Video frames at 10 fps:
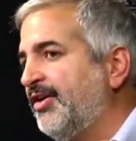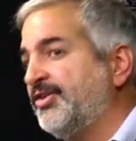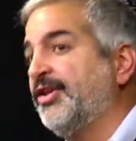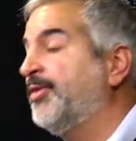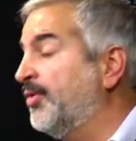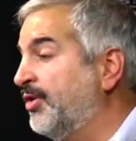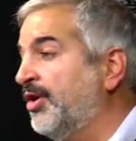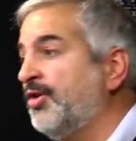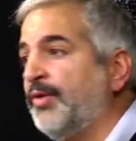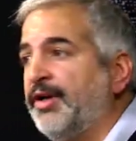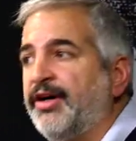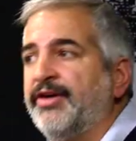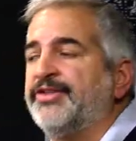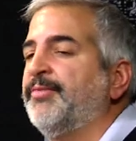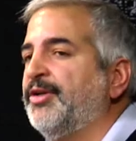Somebody will know who we
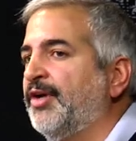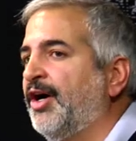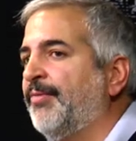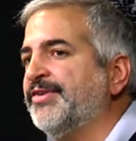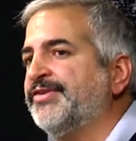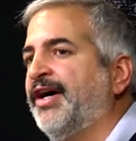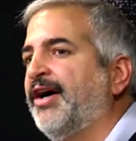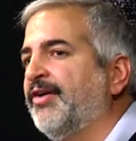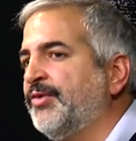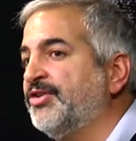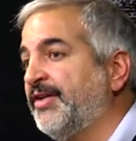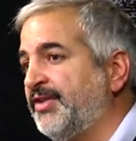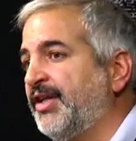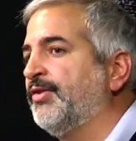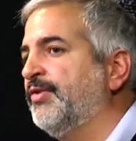are. Somebody will help us out. We just have
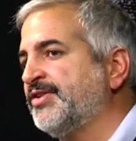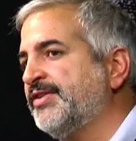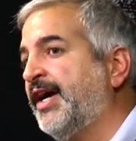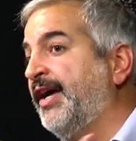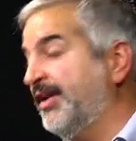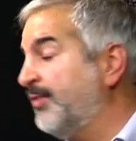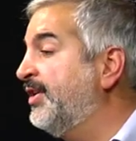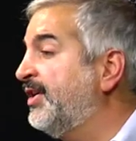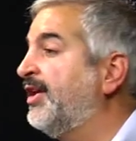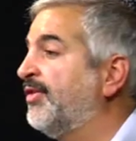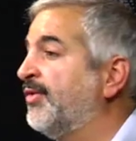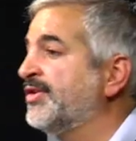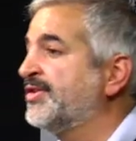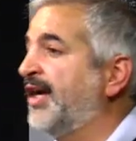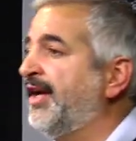to get through this night. And we did get through
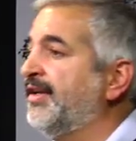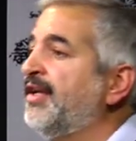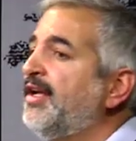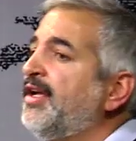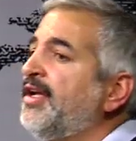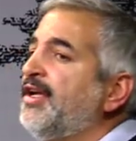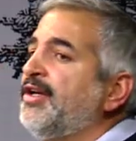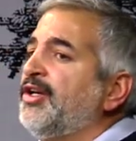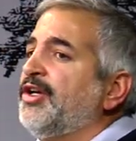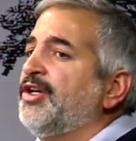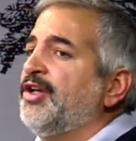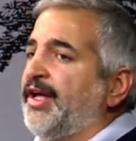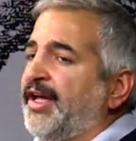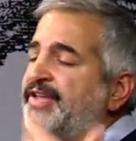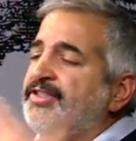this night. And, I
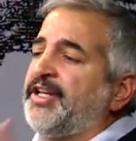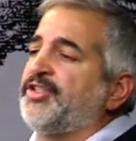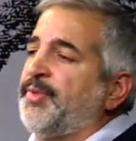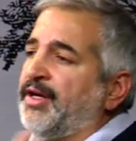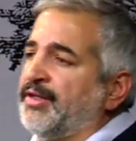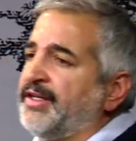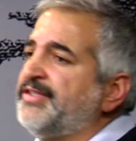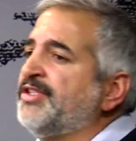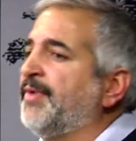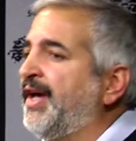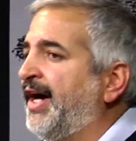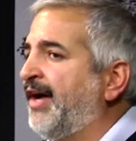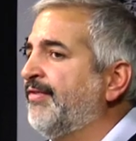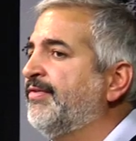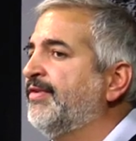hesitate to speak on Lindsay's
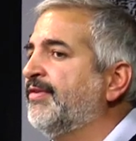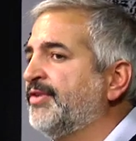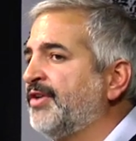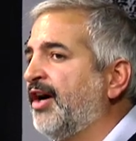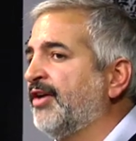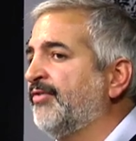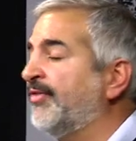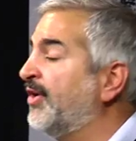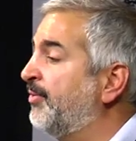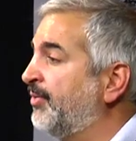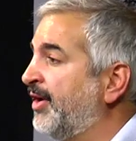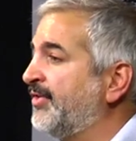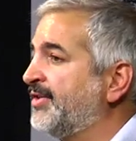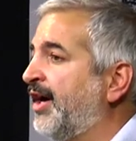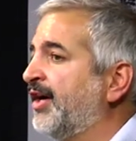behalf, a photographer, very brave
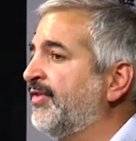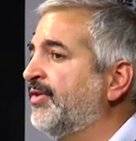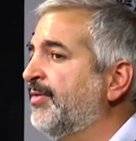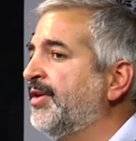photographer.